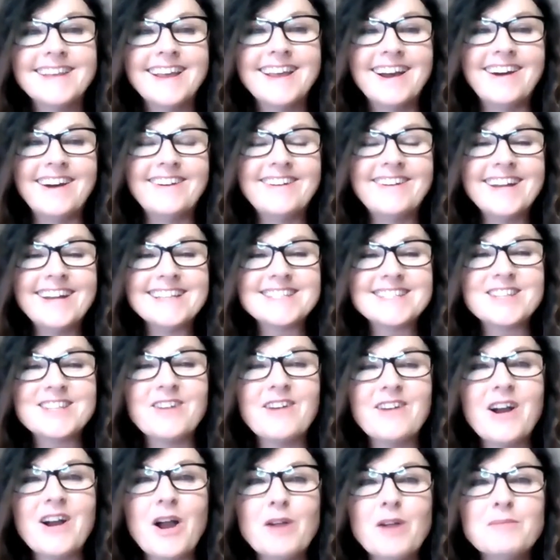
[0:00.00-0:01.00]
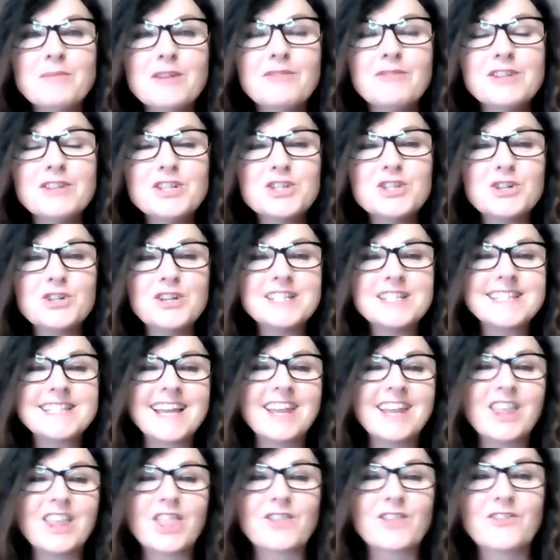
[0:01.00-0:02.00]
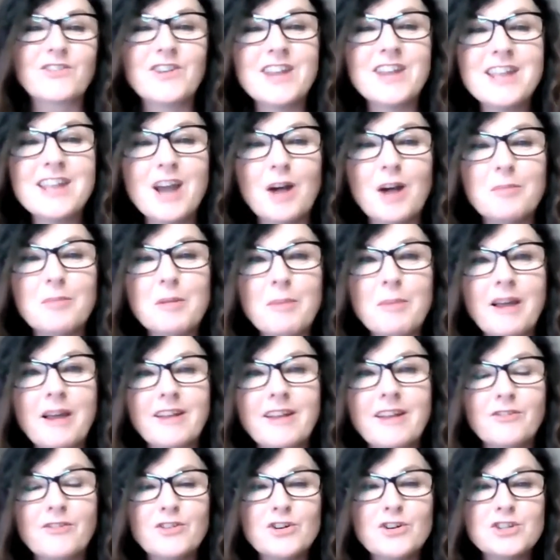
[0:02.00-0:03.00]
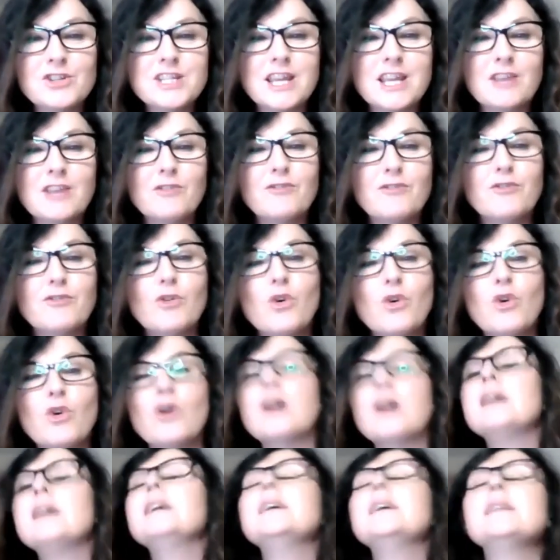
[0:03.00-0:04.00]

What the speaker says: All right, so I hope you've enjoyed day 3. I'll be back for day 4.